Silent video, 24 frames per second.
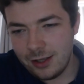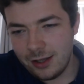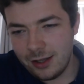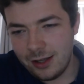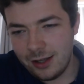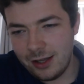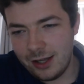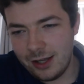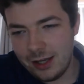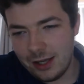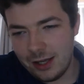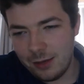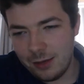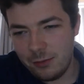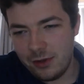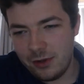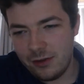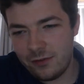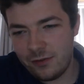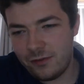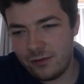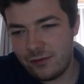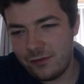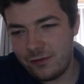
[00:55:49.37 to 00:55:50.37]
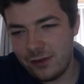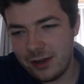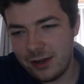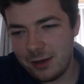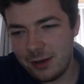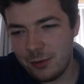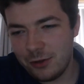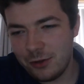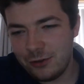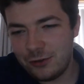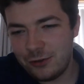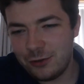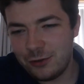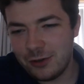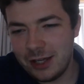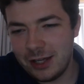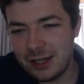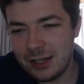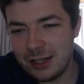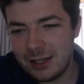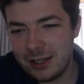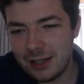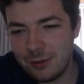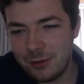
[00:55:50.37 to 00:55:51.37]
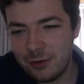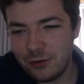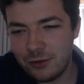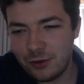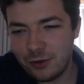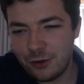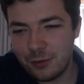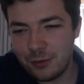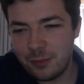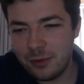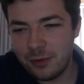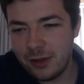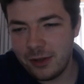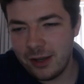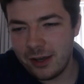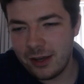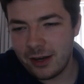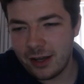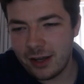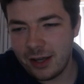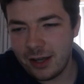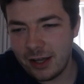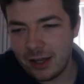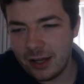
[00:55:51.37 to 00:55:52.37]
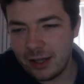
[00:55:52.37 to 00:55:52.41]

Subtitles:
I am, mate. Very much so. I think Cantwell's a good player.